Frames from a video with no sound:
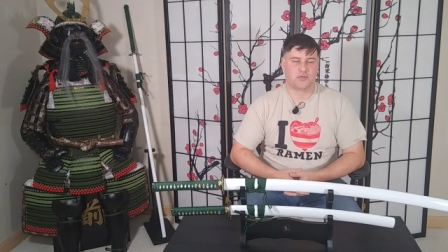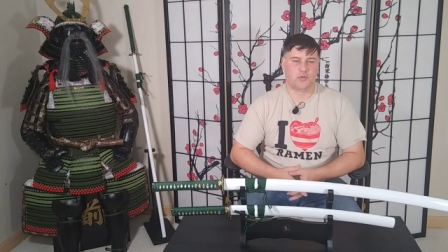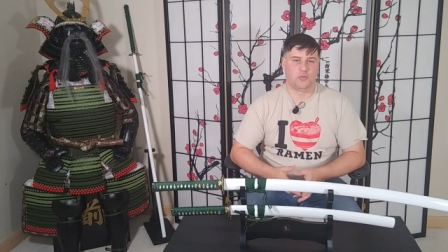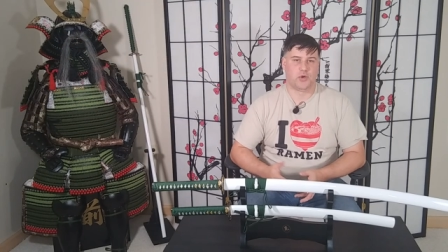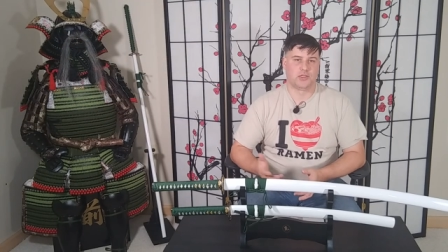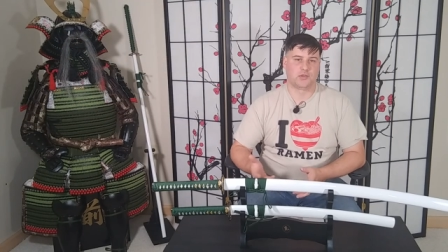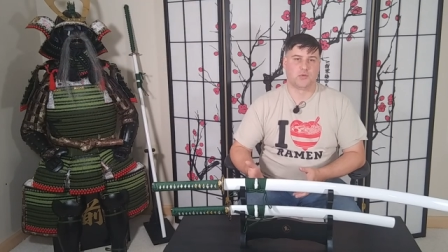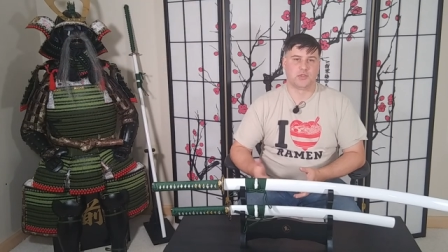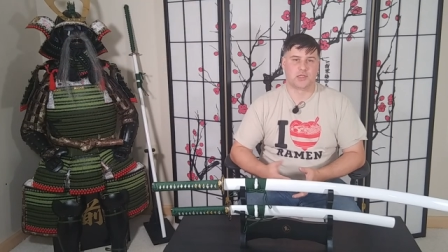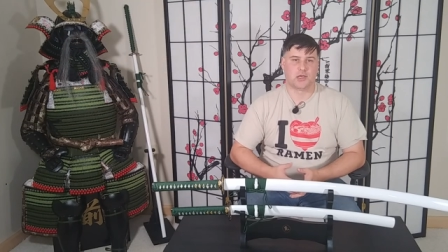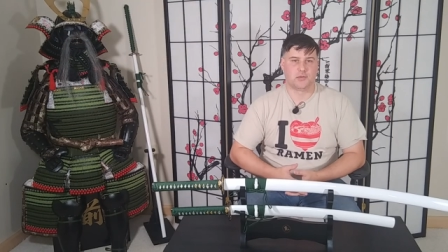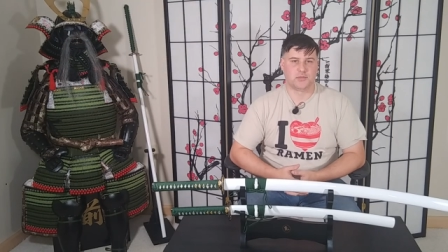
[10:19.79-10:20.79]
few months
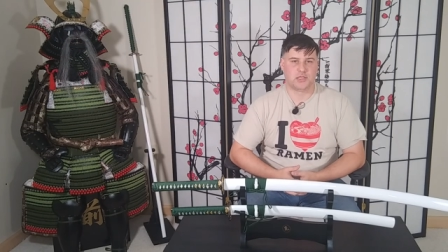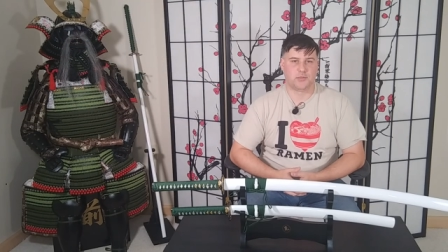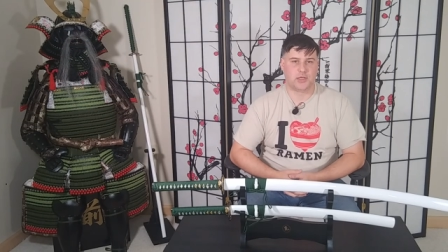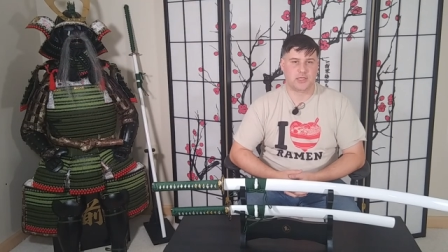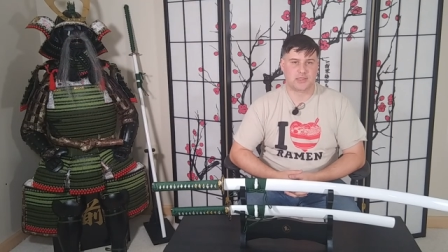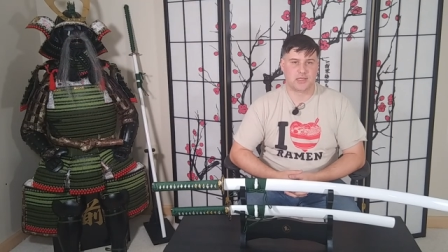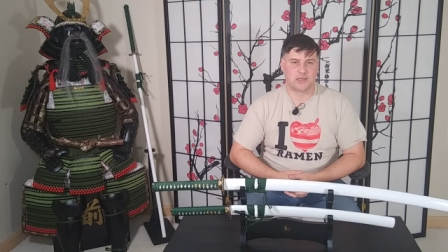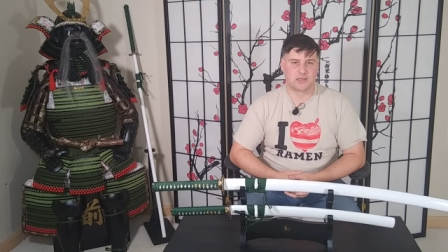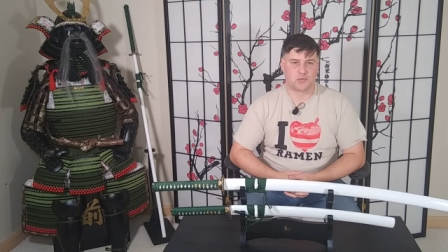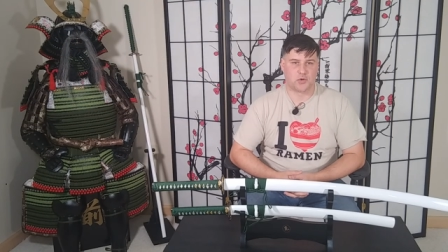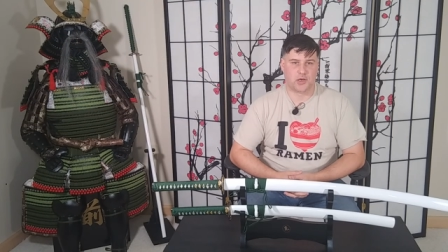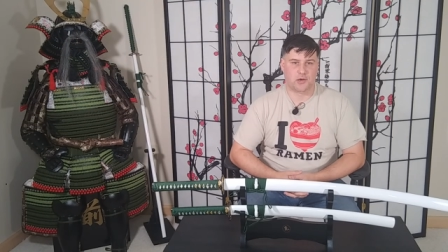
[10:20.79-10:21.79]
once it comes to PC
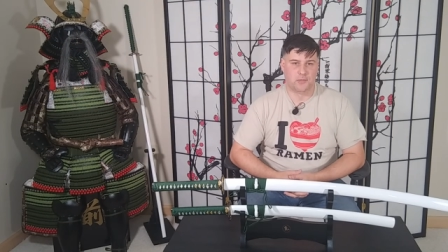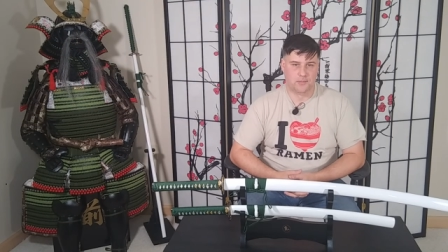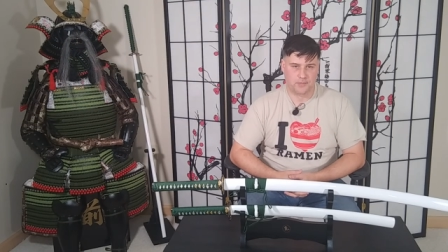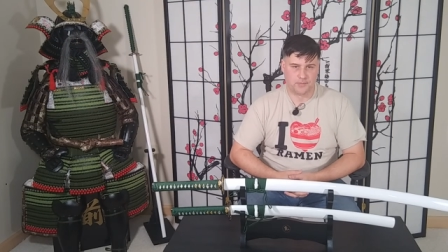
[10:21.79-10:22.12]
as well.